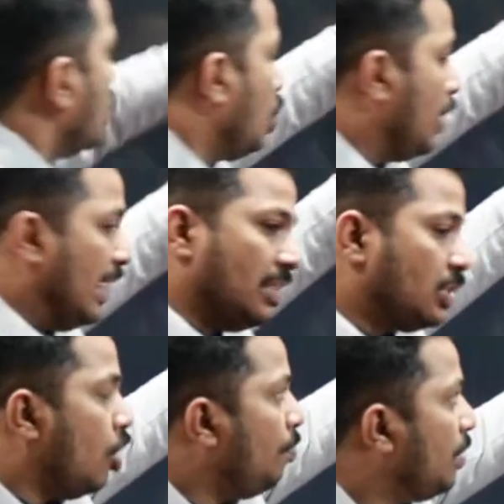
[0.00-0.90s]
so in this
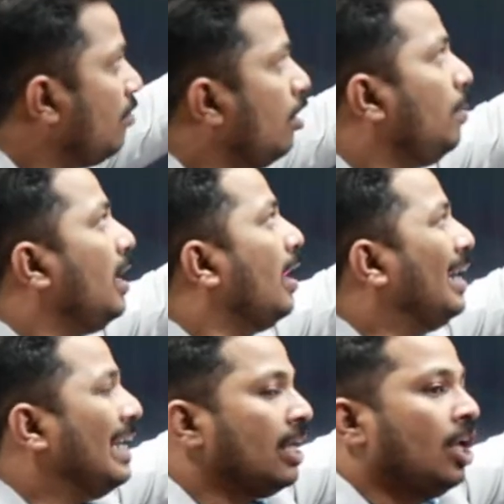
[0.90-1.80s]
topic, we will be
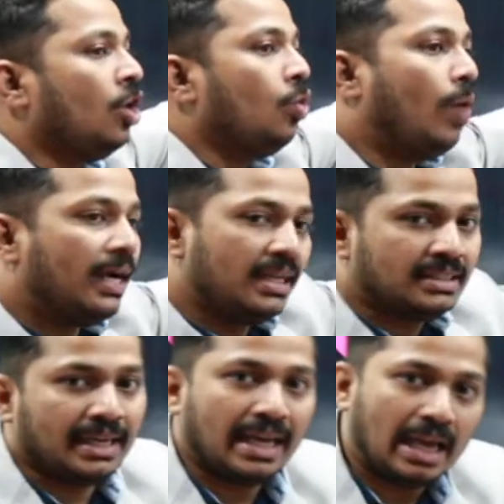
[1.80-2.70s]
learning what is
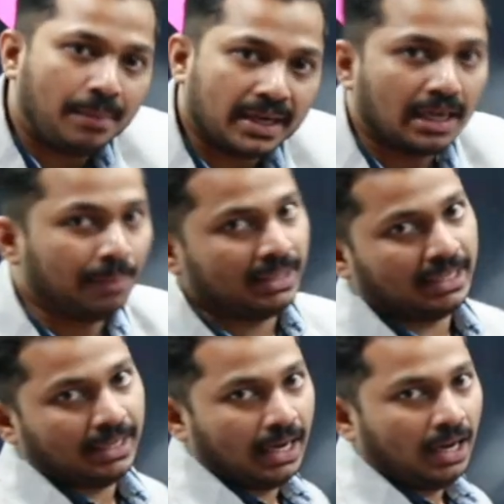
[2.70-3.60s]
a diamagnetic
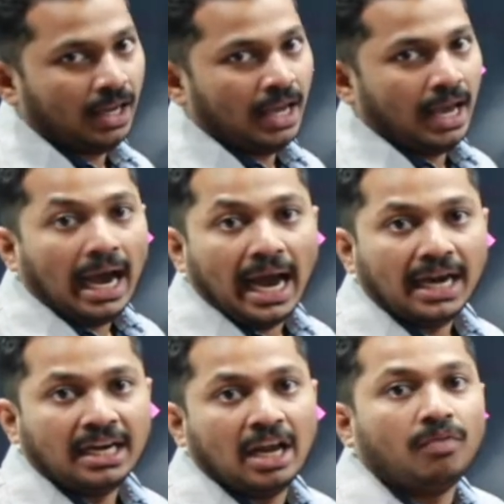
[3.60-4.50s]
material
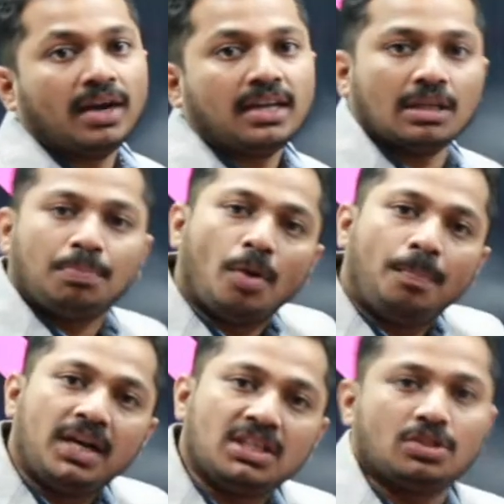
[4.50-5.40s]
and what are the
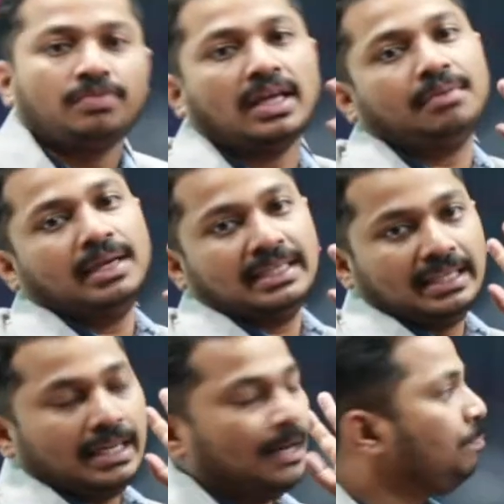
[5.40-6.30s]
properties of that material.